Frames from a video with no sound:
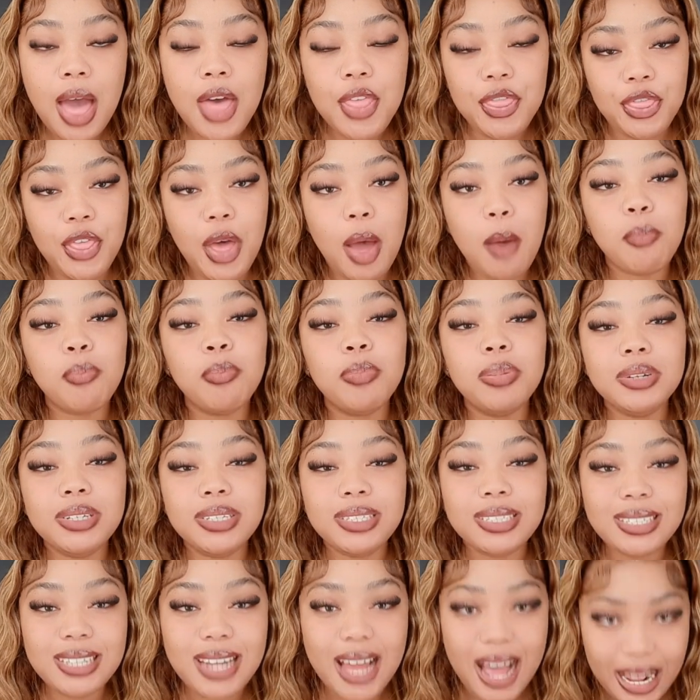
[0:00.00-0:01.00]
The
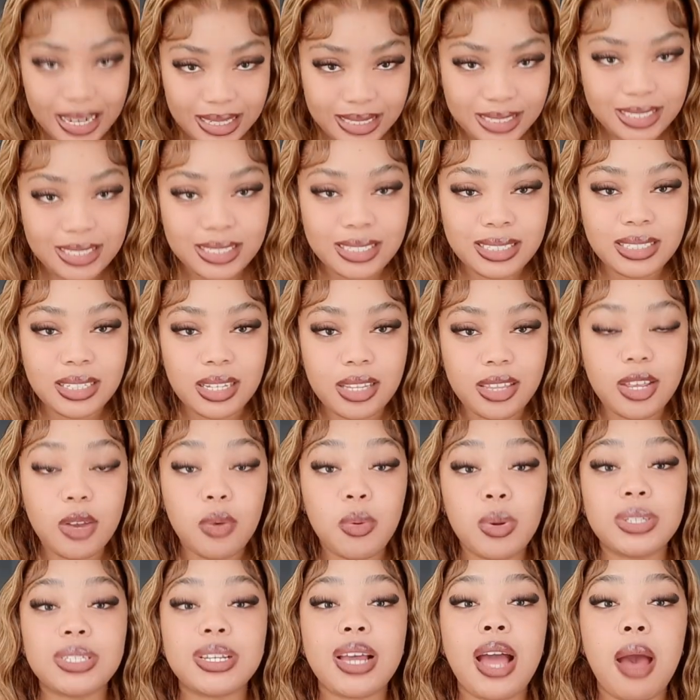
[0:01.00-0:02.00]
blood that
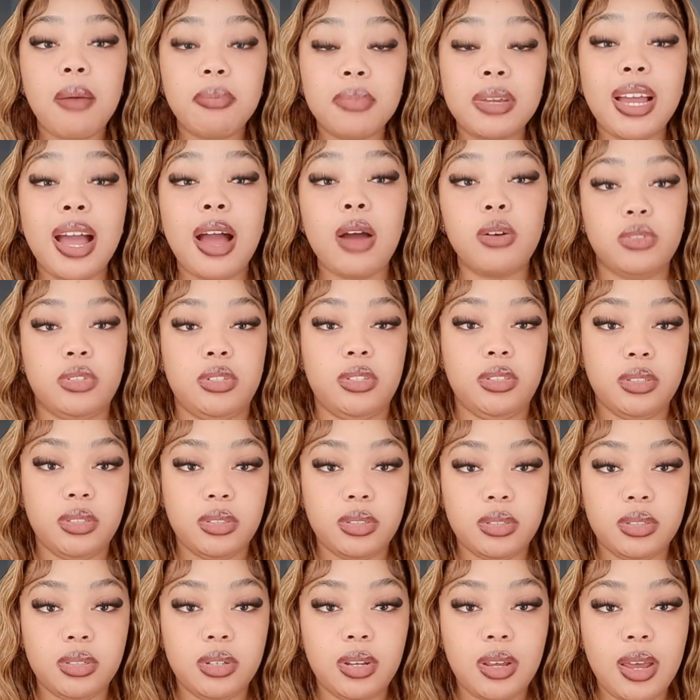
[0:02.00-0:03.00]
was coming out,
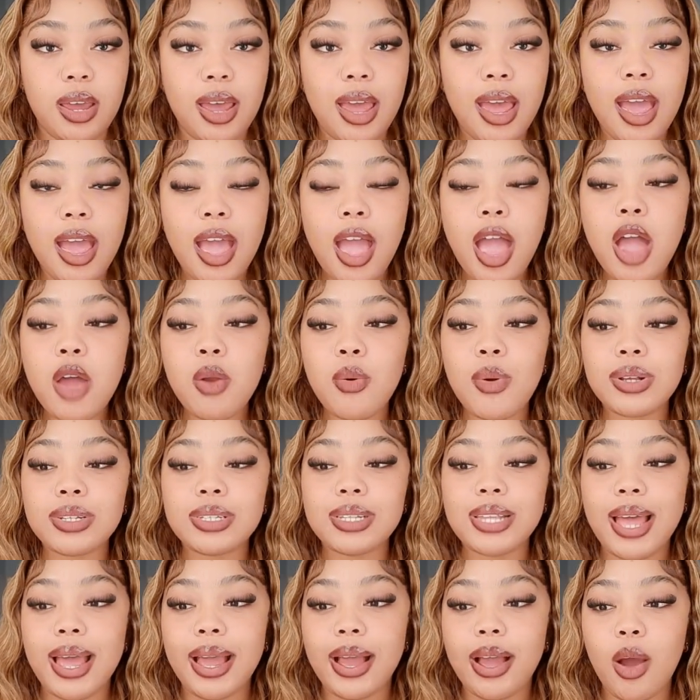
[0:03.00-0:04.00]
it was
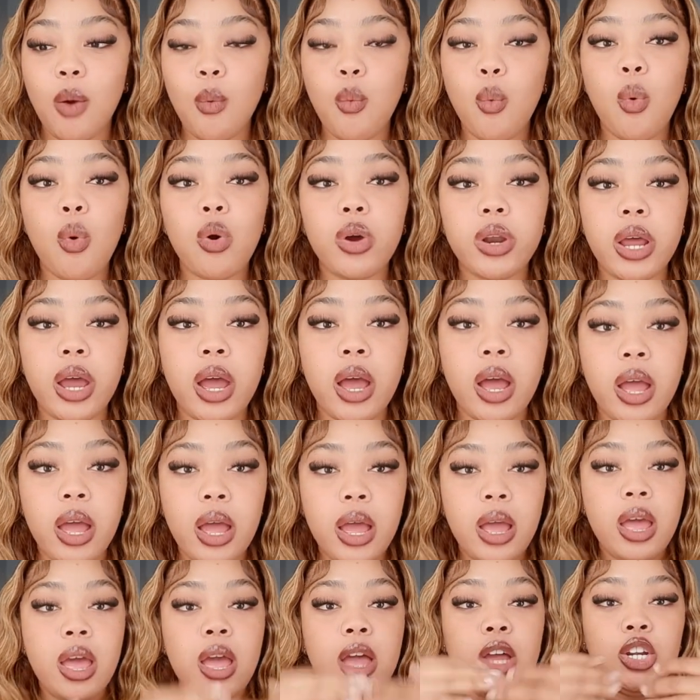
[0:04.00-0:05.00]
like water.
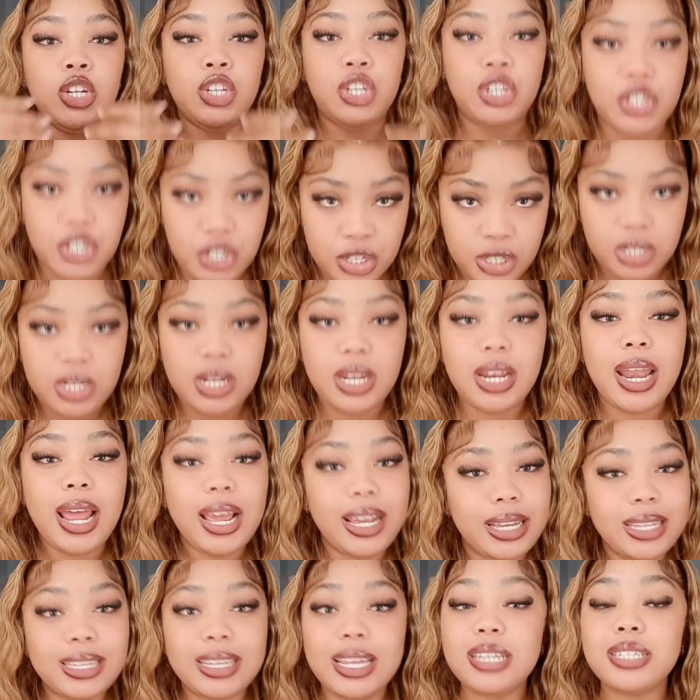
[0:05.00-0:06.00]
Shh,
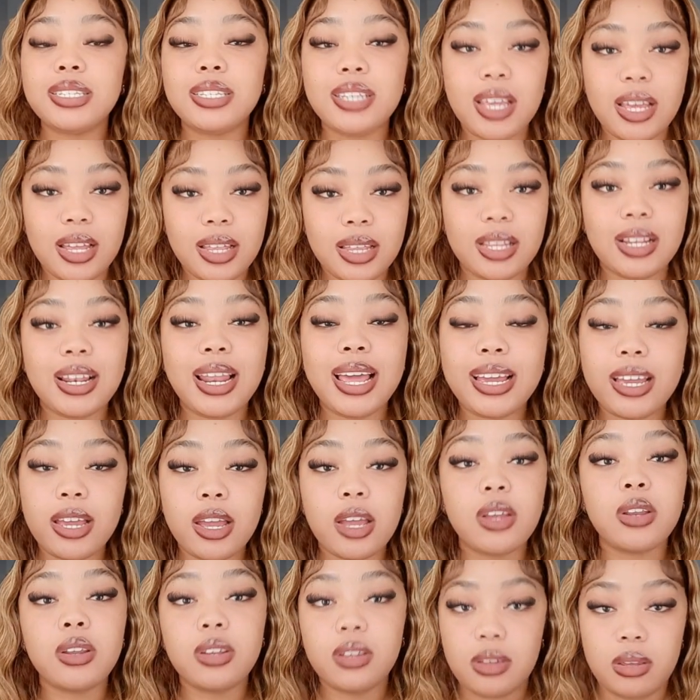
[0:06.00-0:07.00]
like that's like
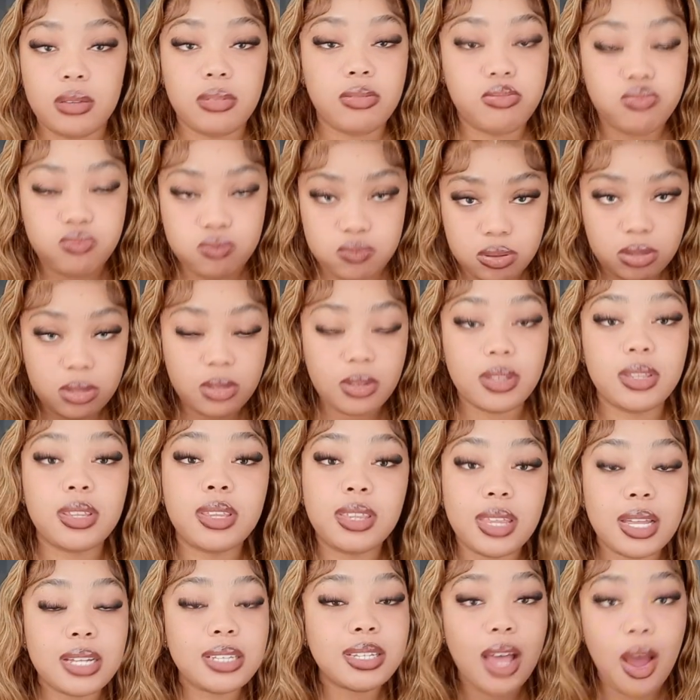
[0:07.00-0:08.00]

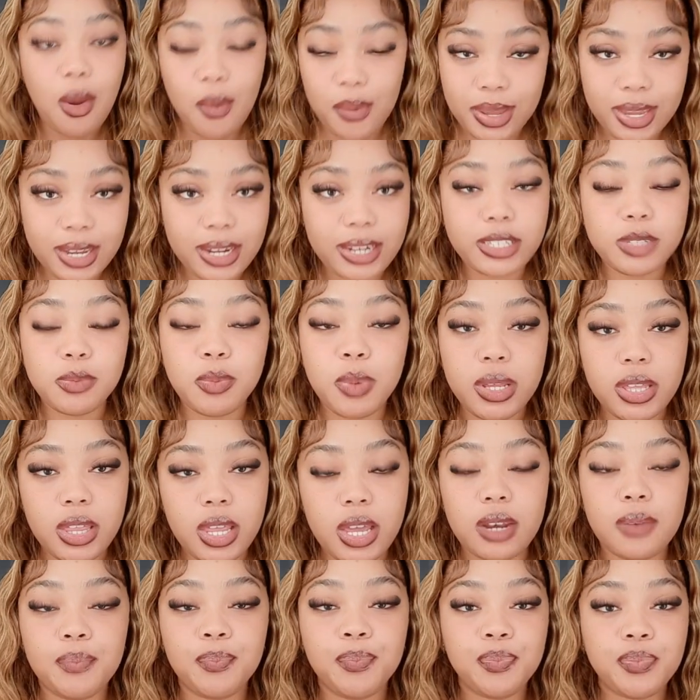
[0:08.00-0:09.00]
that's how I can explain
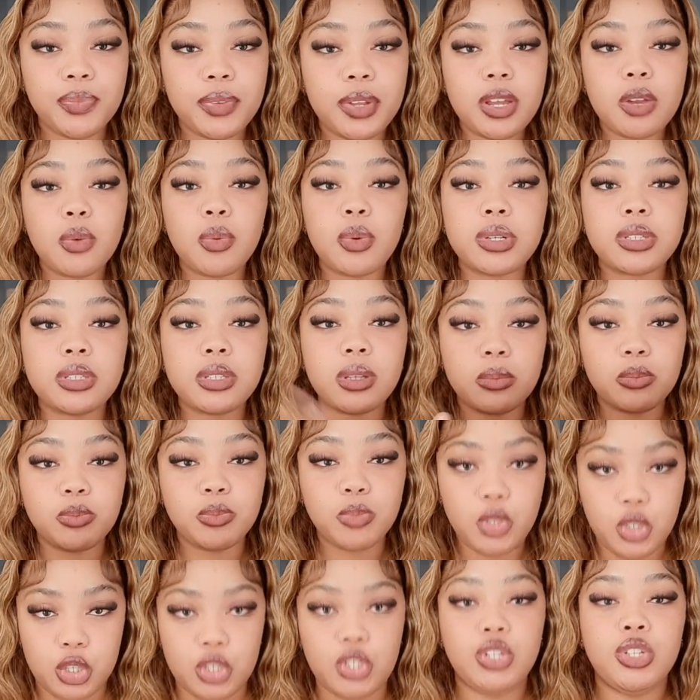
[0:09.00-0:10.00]
that. It was
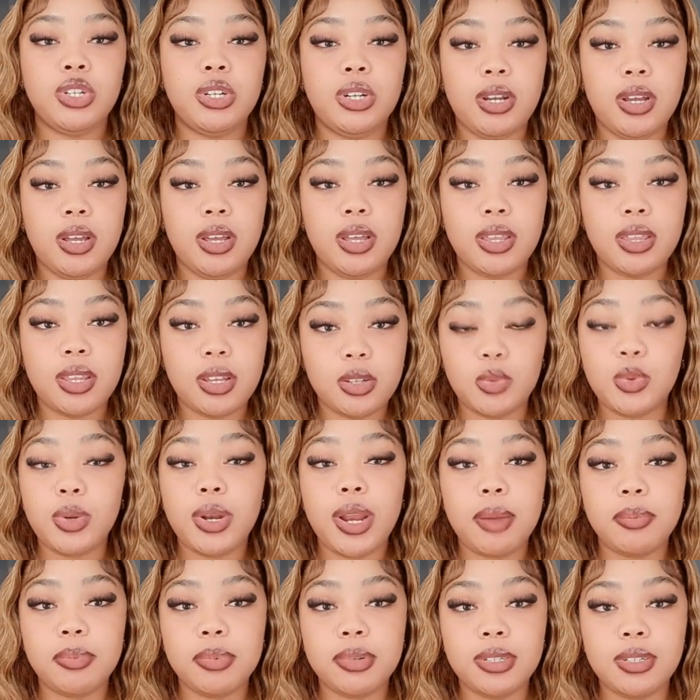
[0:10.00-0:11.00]
shh, that's what
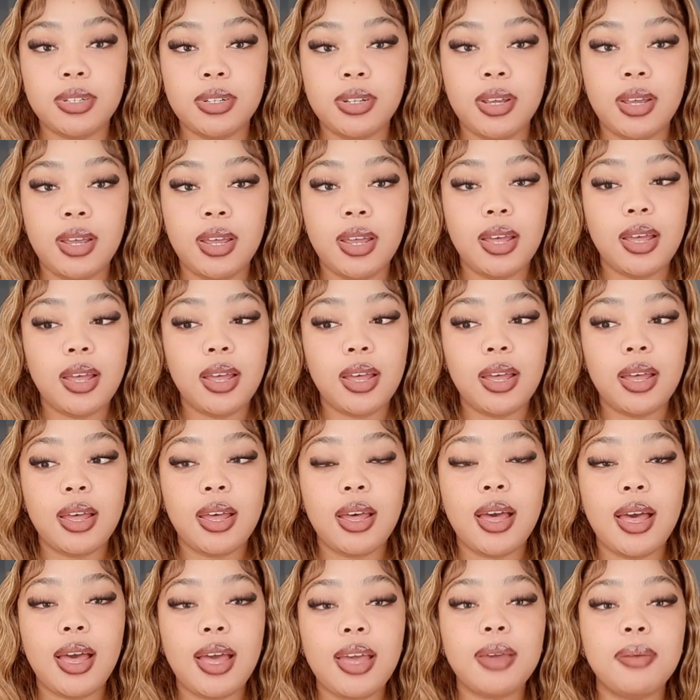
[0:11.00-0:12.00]
happened.
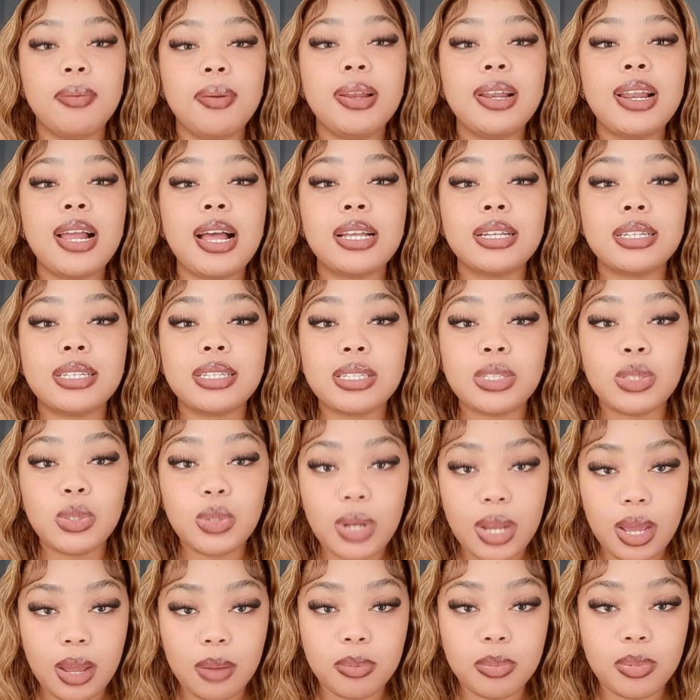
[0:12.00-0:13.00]
Really, I
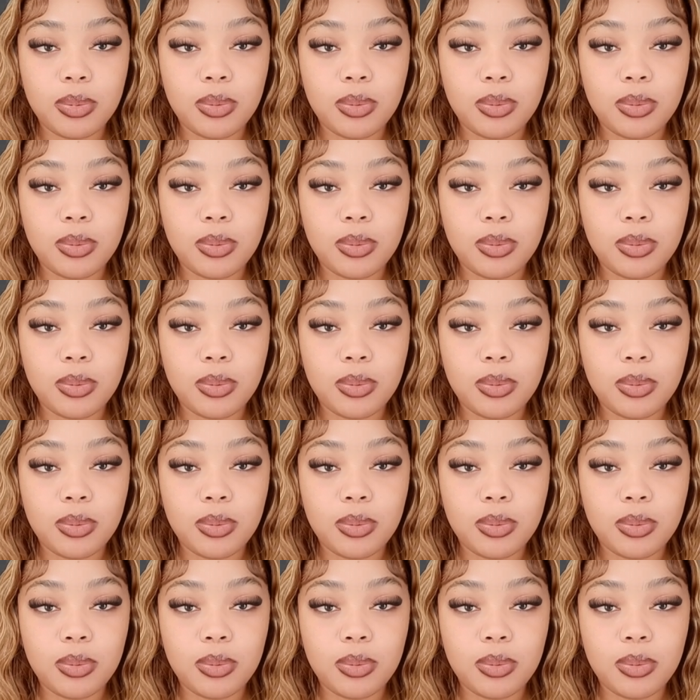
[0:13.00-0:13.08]
stood up.